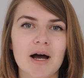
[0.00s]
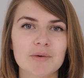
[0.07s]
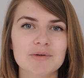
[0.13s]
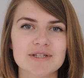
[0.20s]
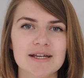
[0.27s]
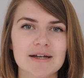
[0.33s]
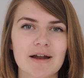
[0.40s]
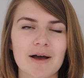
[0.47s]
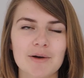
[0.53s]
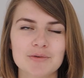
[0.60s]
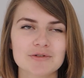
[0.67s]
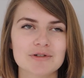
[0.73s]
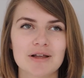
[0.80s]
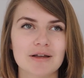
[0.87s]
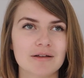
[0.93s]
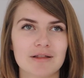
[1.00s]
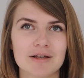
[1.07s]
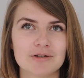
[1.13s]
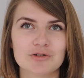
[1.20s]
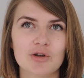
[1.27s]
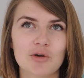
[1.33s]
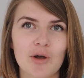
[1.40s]
I was in. I was like,
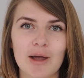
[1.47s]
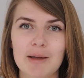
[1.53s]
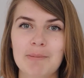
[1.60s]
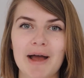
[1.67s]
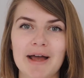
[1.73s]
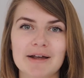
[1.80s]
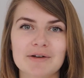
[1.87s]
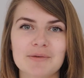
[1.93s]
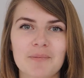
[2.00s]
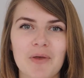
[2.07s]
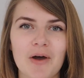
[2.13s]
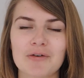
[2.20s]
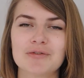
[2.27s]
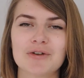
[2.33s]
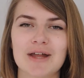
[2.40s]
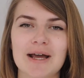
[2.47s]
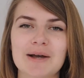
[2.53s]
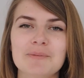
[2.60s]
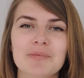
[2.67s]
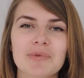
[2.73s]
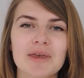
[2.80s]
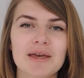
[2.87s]
there's no going back after that.
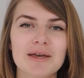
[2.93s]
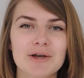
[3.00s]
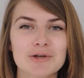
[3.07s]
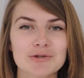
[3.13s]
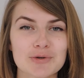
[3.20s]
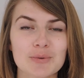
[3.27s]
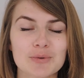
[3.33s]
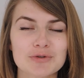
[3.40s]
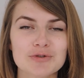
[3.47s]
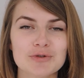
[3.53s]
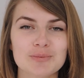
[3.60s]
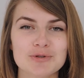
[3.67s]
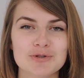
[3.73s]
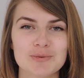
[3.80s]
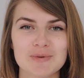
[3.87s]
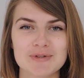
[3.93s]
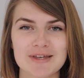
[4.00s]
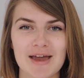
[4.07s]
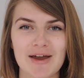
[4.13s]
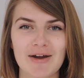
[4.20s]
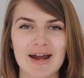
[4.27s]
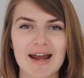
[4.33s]
So it was super, super
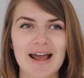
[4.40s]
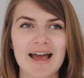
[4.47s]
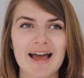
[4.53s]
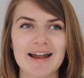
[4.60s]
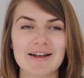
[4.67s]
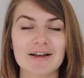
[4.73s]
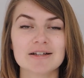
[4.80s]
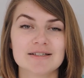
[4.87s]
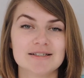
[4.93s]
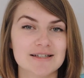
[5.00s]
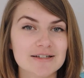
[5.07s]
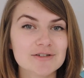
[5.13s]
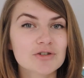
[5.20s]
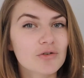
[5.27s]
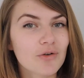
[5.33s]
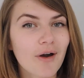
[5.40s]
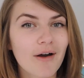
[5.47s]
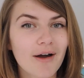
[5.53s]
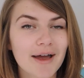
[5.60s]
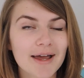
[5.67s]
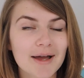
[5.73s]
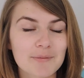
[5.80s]
scary. And I did
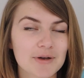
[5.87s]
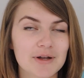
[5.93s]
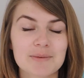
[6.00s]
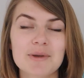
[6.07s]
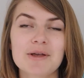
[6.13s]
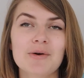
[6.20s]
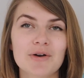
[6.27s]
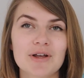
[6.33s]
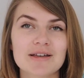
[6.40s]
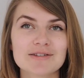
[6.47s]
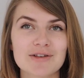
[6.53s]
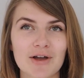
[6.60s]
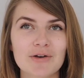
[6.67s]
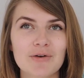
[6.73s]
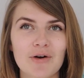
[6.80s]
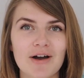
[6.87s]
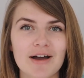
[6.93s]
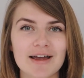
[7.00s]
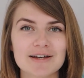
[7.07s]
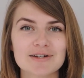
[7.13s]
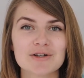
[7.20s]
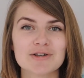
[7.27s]
cry. I'm going to be honest. I
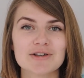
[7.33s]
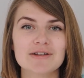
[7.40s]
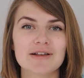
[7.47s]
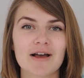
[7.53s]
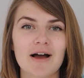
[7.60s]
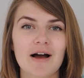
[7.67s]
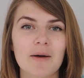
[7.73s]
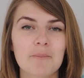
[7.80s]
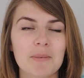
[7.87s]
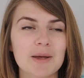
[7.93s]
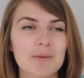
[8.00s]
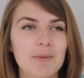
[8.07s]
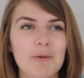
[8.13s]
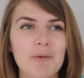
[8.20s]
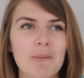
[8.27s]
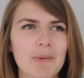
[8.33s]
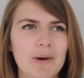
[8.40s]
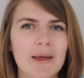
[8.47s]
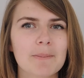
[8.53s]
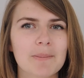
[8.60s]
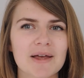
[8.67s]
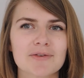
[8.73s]
cried because me and my mum are
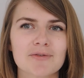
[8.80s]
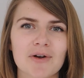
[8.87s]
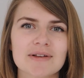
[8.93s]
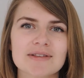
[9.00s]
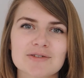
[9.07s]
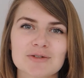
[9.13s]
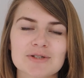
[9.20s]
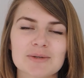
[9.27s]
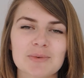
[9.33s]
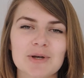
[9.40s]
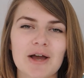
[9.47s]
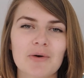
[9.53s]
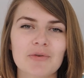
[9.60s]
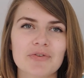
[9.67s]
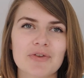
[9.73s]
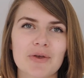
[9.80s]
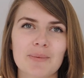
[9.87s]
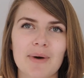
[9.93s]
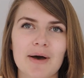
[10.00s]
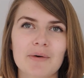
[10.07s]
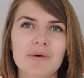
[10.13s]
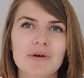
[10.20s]
like best friends. Seriously, we get on so
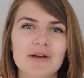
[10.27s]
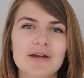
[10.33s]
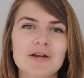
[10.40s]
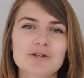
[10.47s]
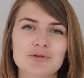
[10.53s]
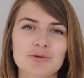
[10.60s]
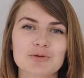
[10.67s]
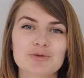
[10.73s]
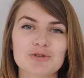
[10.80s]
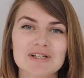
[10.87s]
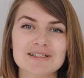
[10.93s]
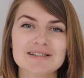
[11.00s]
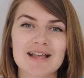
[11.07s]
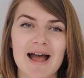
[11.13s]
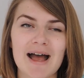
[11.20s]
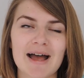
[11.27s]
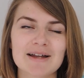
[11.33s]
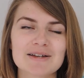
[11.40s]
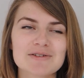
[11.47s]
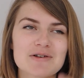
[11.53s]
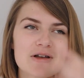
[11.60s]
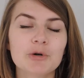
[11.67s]
well. So it was really
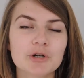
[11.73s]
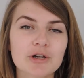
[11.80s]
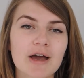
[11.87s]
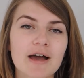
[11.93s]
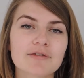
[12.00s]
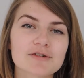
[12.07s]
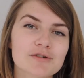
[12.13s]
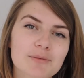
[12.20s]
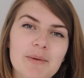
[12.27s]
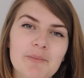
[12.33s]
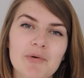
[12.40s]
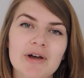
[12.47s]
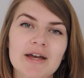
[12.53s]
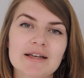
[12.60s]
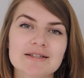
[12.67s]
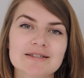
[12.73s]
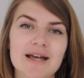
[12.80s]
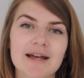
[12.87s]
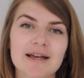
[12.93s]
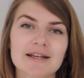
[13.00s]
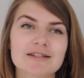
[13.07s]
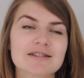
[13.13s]
sad. But what you have to remember is
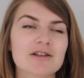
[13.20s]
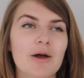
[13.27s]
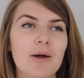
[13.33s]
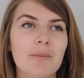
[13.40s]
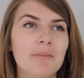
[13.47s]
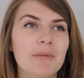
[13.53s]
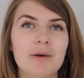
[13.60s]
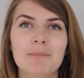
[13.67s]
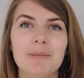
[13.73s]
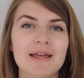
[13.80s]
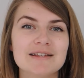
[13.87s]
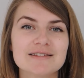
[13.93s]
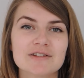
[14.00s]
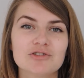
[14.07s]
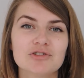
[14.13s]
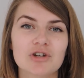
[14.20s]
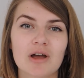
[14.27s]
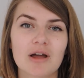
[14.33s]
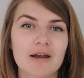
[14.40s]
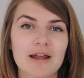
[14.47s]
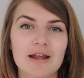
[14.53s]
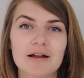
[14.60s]
that it's an amazing
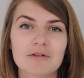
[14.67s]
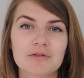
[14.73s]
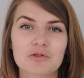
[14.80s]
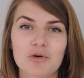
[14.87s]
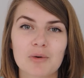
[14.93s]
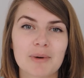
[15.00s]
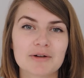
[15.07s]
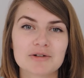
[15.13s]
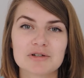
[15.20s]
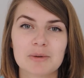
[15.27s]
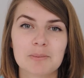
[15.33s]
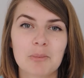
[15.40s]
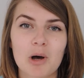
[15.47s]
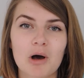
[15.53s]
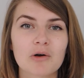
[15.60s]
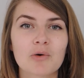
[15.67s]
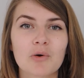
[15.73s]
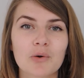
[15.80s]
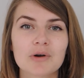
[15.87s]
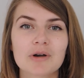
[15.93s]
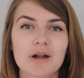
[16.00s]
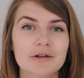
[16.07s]
journey that you're about to embark
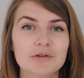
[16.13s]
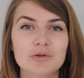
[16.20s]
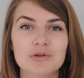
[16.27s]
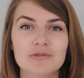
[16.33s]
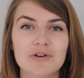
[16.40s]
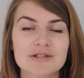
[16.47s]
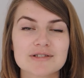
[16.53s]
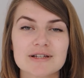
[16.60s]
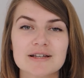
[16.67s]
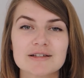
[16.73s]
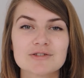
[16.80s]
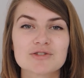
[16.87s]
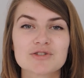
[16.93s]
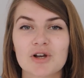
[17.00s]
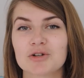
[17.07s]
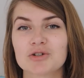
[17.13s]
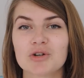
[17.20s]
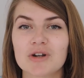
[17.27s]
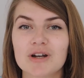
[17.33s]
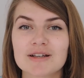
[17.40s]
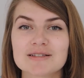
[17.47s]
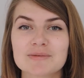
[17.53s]
on. Like, university is such
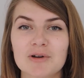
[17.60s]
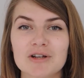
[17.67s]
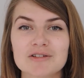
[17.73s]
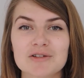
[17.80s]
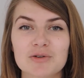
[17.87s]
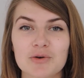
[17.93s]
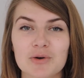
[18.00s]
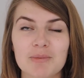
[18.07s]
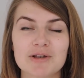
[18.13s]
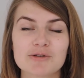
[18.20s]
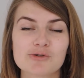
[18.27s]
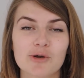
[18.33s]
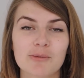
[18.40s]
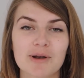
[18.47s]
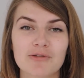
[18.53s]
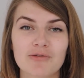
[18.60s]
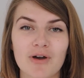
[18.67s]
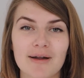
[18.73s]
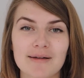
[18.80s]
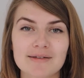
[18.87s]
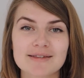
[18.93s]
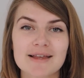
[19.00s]
a good experience and you're going to make so many
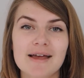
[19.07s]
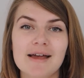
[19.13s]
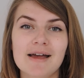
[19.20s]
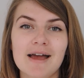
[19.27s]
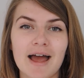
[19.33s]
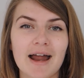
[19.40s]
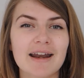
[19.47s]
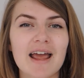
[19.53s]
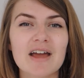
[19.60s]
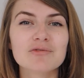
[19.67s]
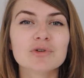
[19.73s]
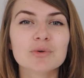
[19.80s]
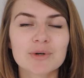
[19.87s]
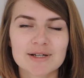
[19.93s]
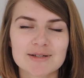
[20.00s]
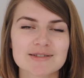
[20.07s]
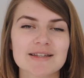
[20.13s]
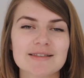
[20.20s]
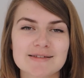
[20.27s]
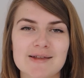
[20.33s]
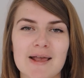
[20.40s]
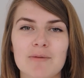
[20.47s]
friends. And everyone is
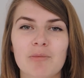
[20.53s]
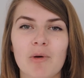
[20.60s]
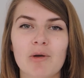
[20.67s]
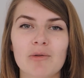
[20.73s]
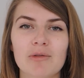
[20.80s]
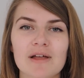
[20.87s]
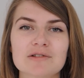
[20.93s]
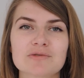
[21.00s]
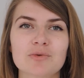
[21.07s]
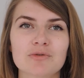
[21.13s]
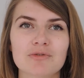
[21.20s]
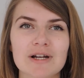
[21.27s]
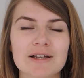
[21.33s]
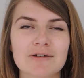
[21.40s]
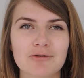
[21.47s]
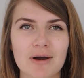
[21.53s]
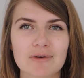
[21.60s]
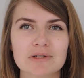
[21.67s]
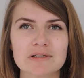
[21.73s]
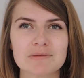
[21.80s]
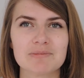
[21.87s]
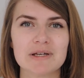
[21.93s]
in the same boat. That's what really
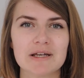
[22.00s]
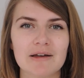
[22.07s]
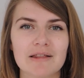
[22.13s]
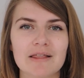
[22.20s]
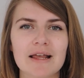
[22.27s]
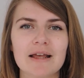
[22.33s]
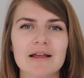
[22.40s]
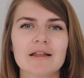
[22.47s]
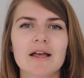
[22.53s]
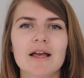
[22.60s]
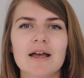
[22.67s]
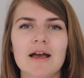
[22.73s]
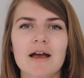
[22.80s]
grounded me, I think.